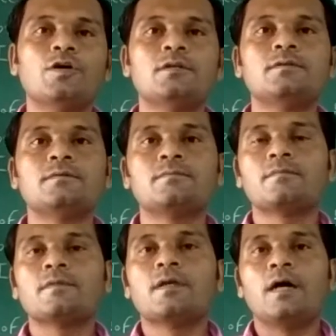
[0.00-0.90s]
all?
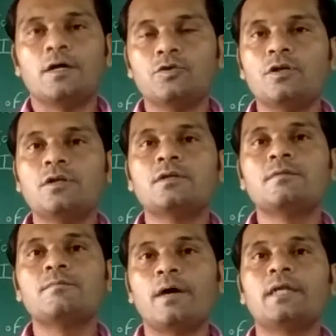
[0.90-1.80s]
Are you all
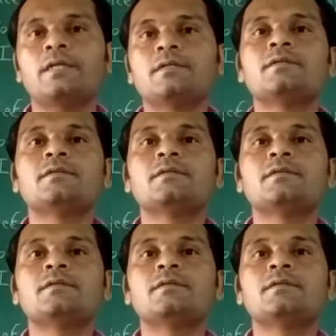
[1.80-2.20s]
fine?